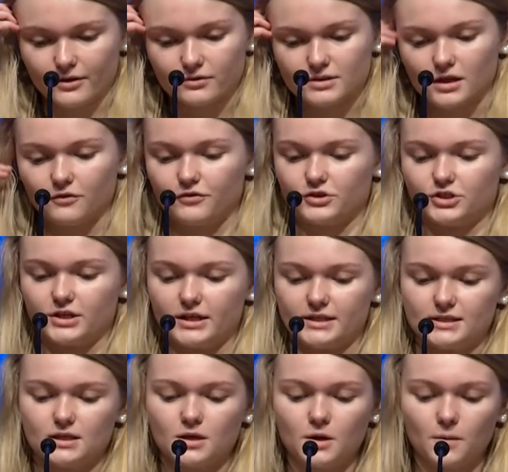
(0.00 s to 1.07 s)
own
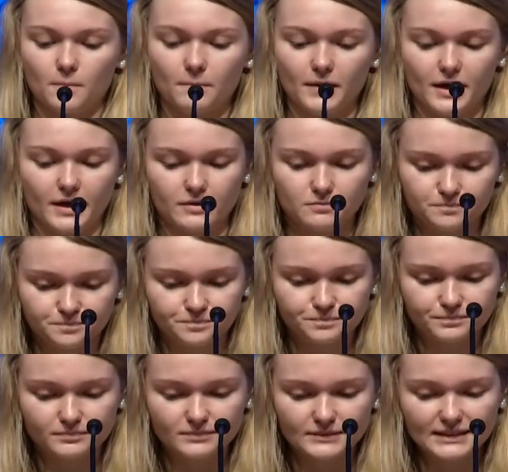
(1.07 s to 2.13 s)
selfishness, but
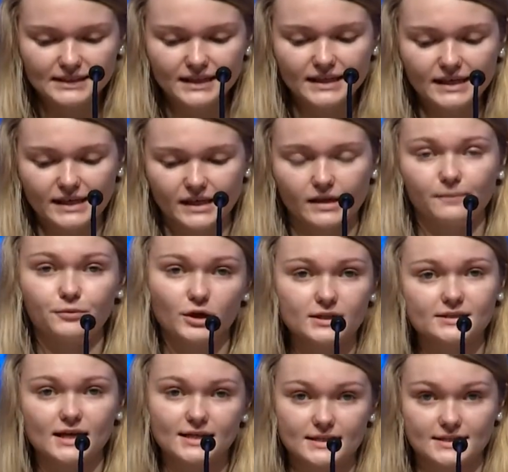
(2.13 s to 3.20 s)
he
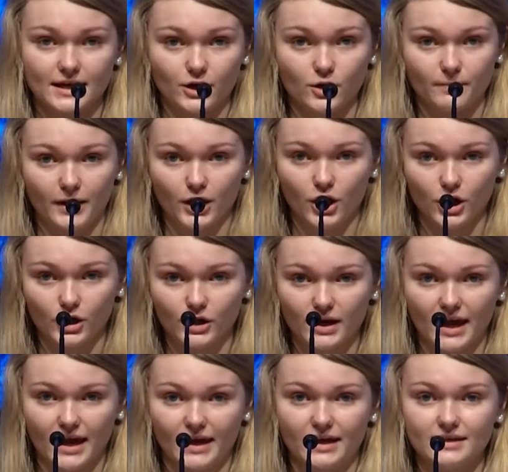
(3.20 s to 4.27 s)
impressed that desire on my
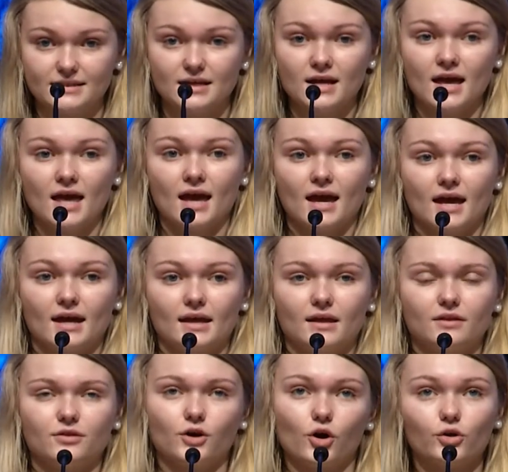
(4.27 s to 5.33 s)
heart, and
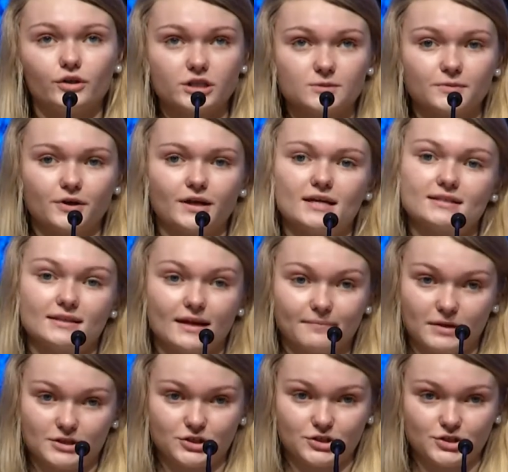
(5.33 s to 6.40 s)
the Holy Spirit has
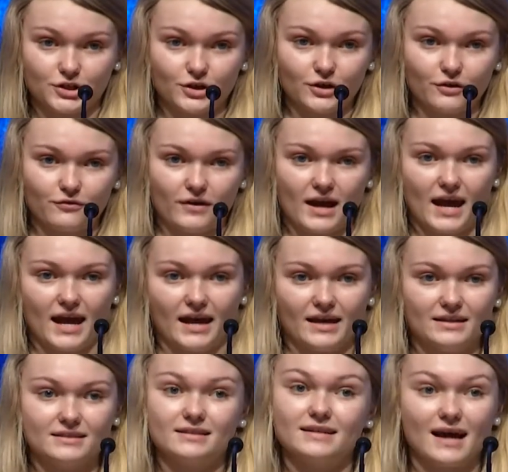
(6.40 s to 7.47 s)
led me to serve,
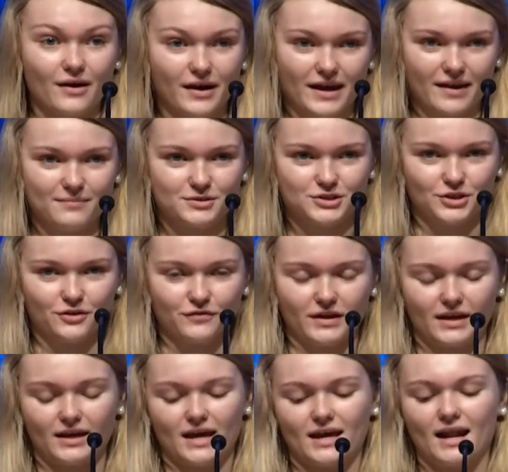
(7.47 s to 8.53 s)
and now I am
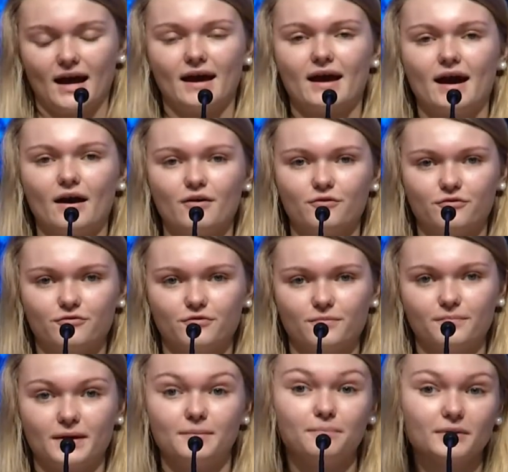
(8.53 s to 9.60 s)
serving, and I have
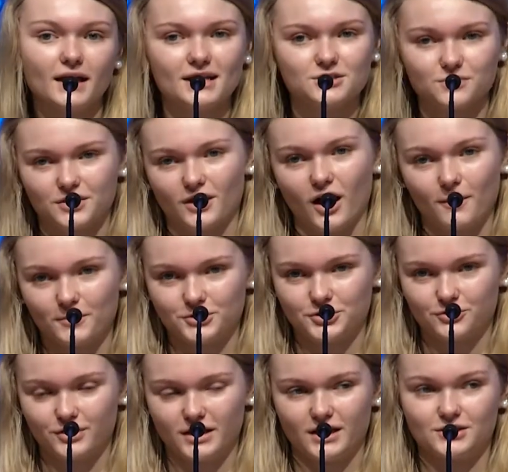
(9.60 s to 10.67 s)
been blessed with the
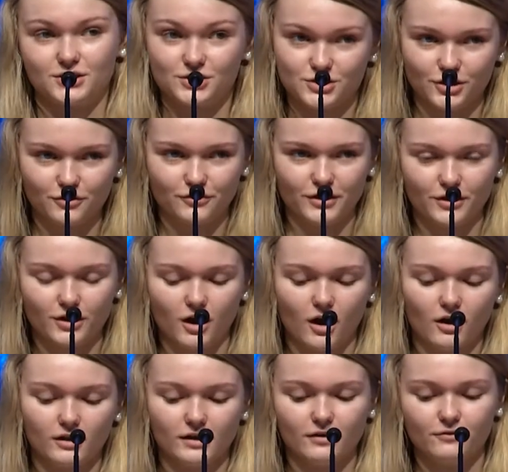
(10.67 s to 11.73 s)
opportunity to serve here at
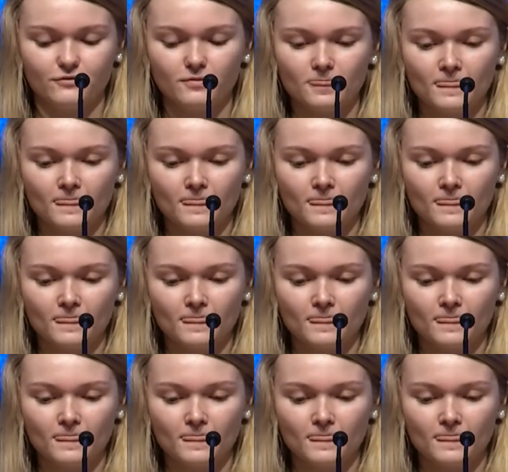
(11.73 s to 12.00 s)
Olive.